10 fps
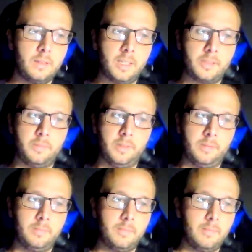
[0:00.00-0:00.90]
Next
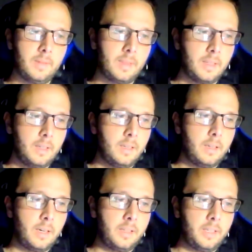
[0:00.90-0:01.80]
one.
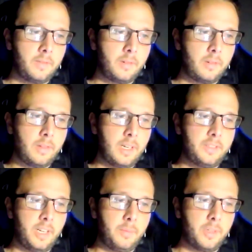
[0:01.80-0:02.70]
I never
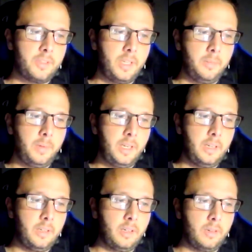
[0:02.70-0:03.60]
realized how much
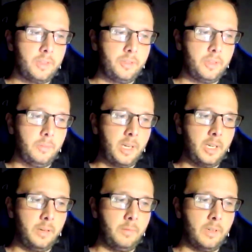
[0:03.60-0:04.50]
TPE goes into
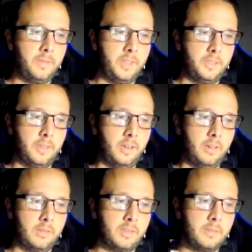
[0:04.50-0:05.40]
making one of these
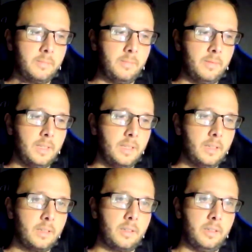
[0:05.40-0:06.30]
dolls
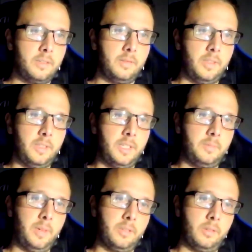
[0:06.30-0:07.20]
because of the
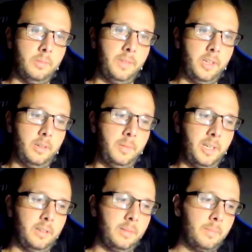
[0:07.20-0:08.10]
dismantle video I
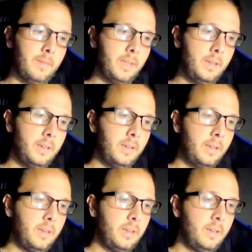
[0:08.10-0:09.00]
made.
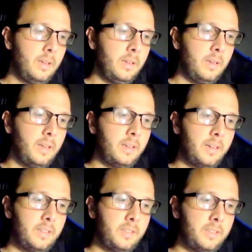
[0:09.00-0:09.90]
And
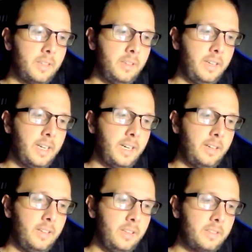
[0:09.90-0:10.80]
I just said,
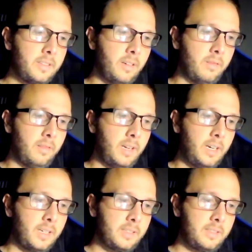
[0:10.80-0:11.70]
yeah, it's a
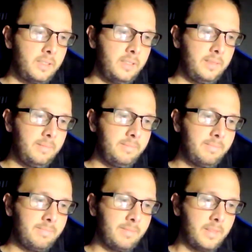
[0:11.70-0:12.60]
lot.
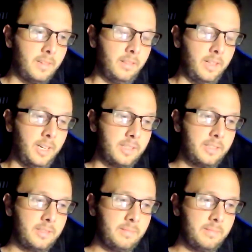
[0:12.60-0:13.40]
A lot.